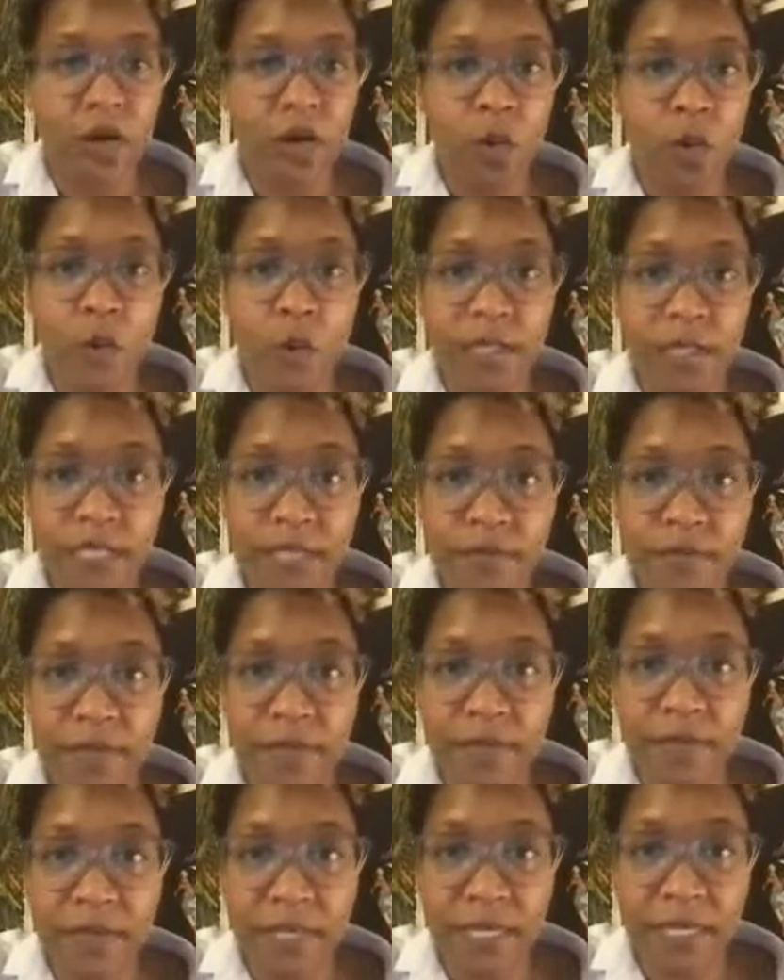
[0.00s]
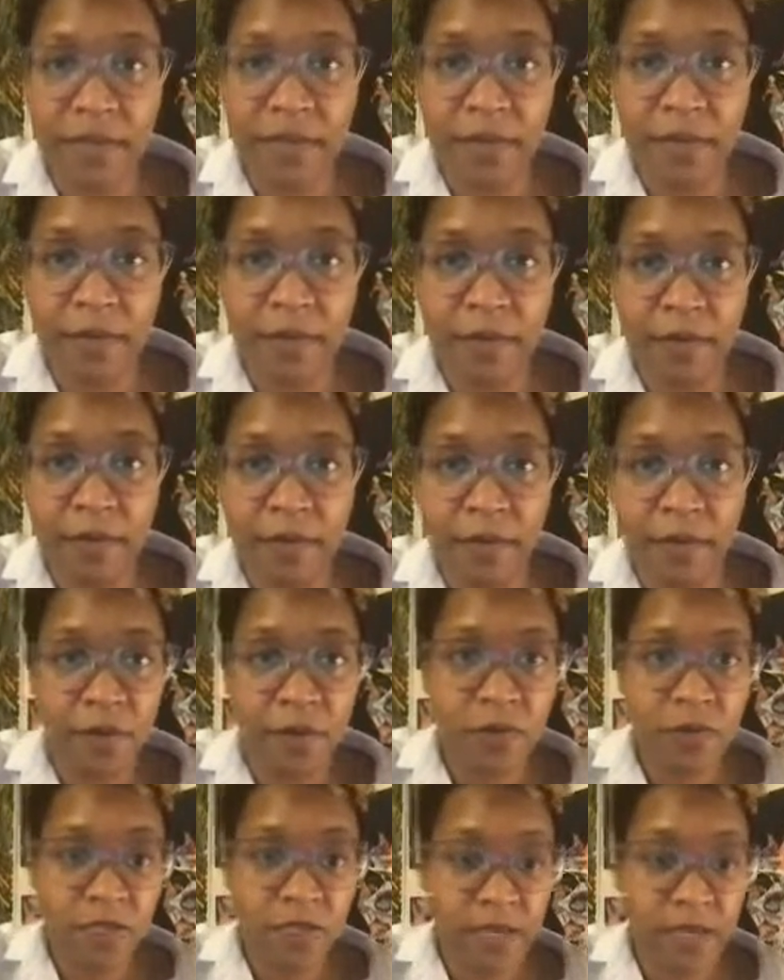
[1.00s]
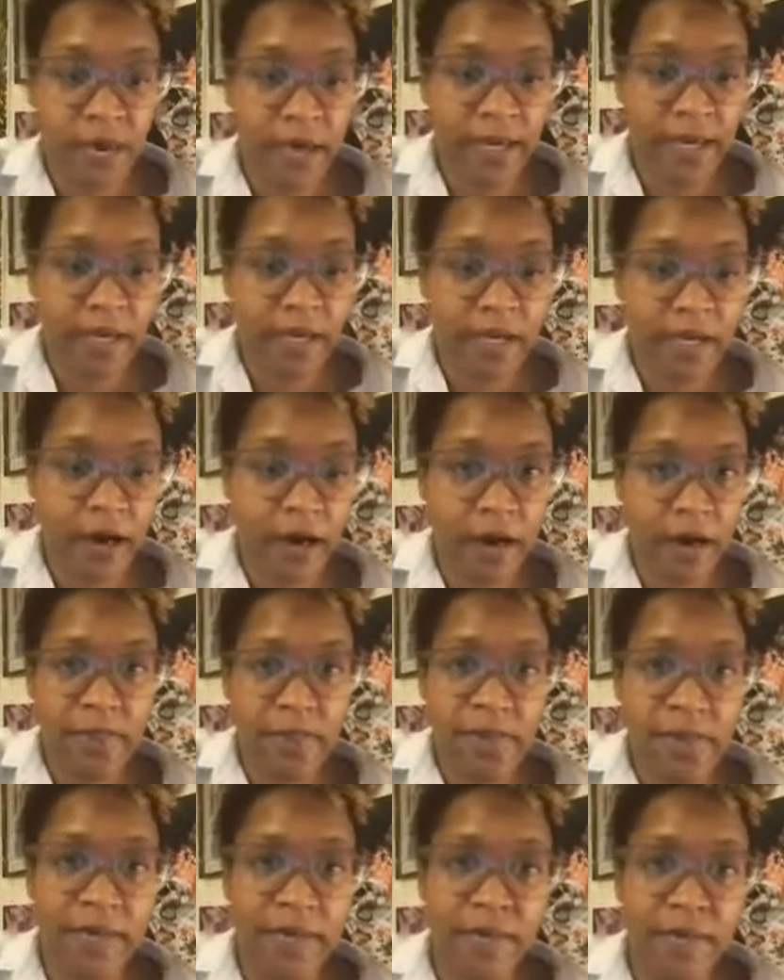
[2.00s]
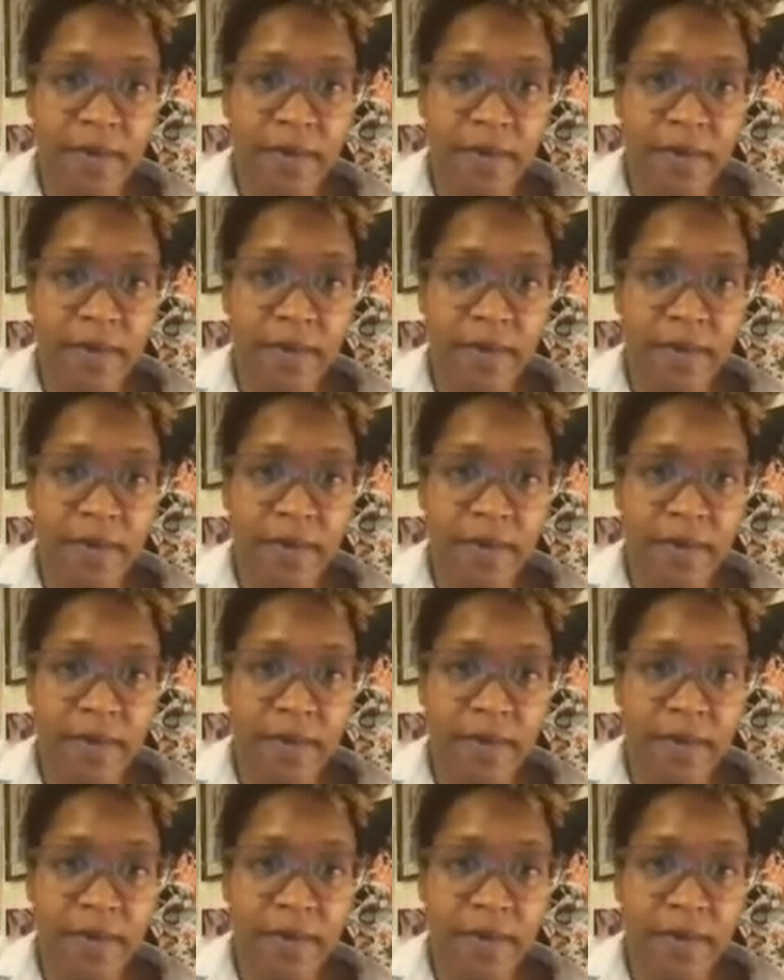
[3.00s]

Once I've completed my blog post, I can copy and